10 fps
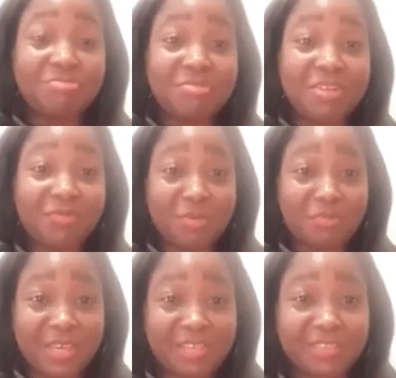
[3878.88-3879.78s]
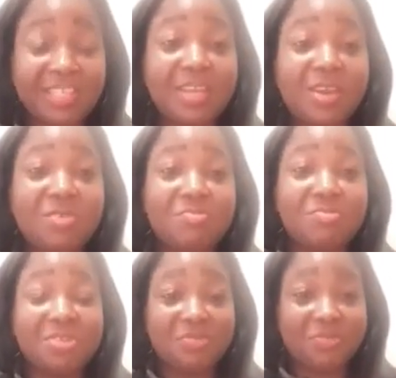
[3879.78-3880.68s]
pray for me,
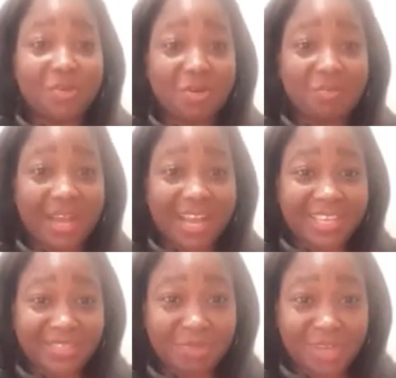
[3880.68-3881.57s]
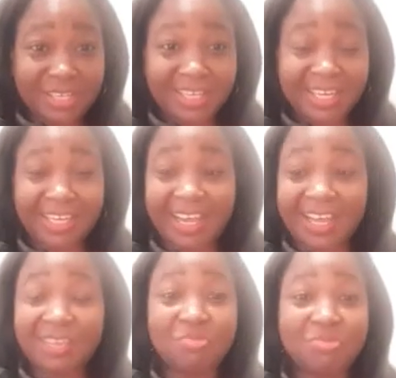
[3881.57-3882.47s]
pray for my husband, and
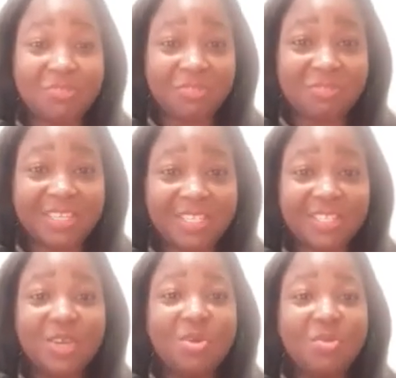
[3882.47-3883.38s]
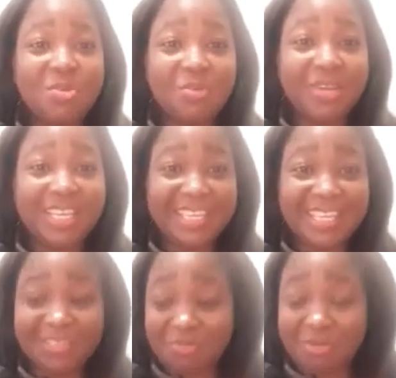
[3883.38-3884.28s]
I pray for us. We really
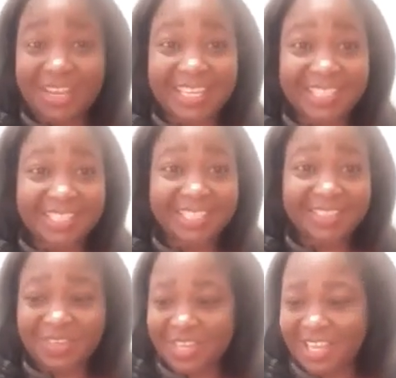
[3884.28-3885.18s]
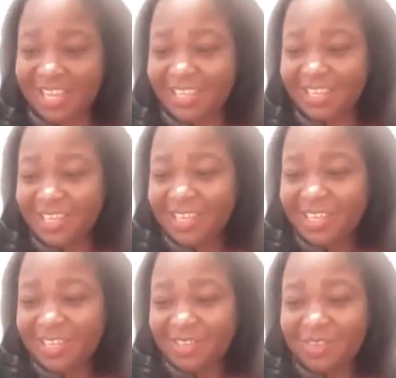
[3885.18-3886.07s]
need prayers, okay?
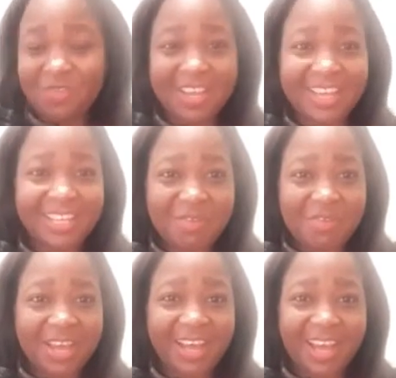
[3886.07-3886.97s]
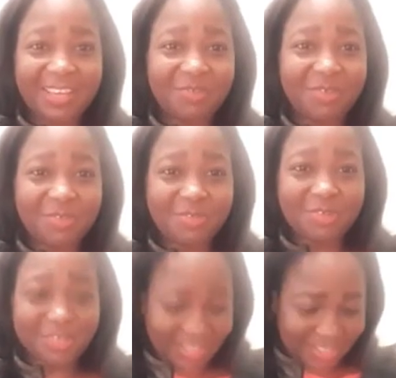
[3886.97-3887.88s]
Don't forget that we are at the
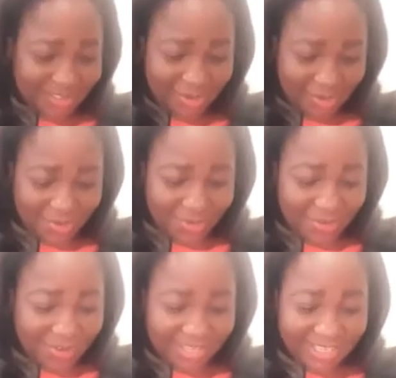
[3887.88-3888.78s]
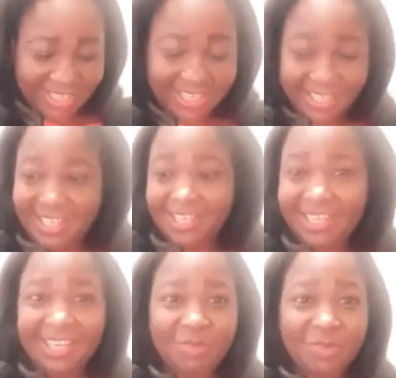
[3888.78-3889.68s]
forefront, so,
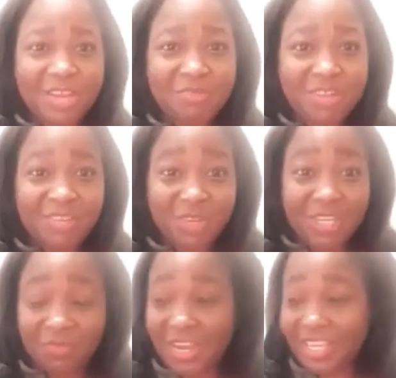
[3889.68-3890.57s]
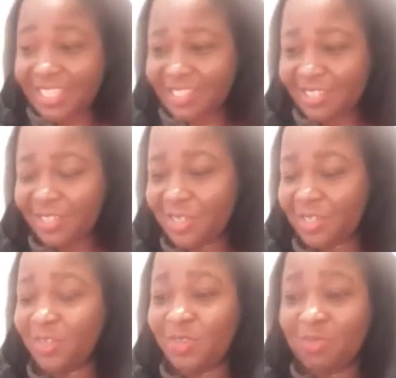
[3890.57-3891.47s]
and we are really, really fighting.
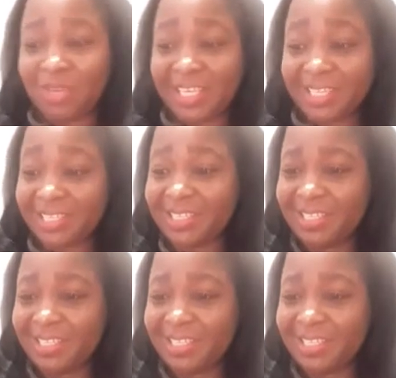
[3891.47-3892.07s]
So please,